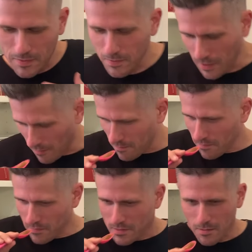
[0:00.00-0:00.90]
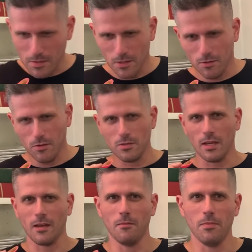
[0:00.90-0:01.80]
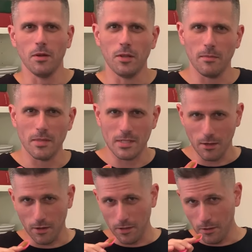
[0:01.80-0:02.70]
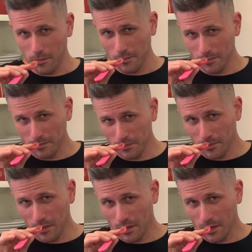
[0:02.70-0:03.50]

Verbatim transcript: it smells like something you'd use like a building material. It's